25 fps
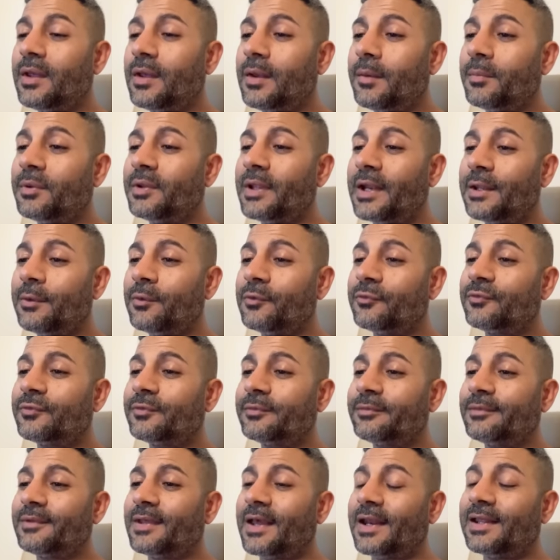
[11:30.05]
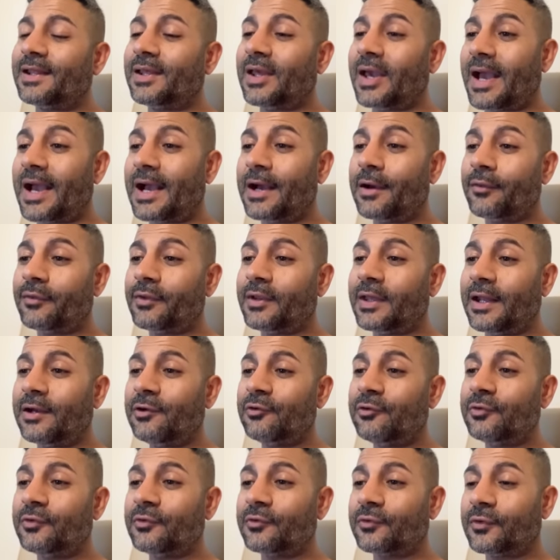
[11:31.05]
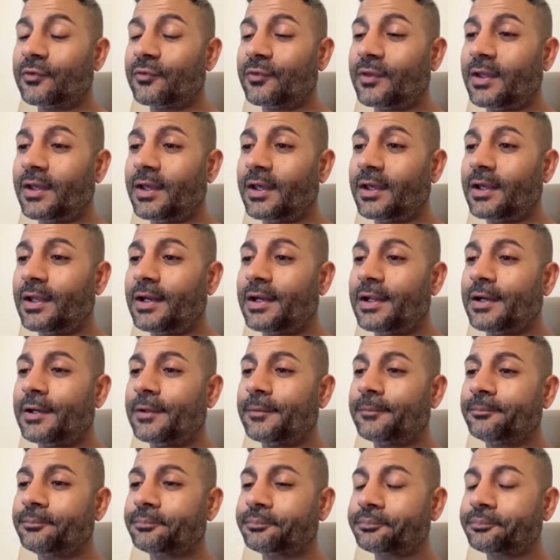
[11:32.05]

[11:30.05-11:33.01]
But then it was getting it out of the entrance because the ear canal,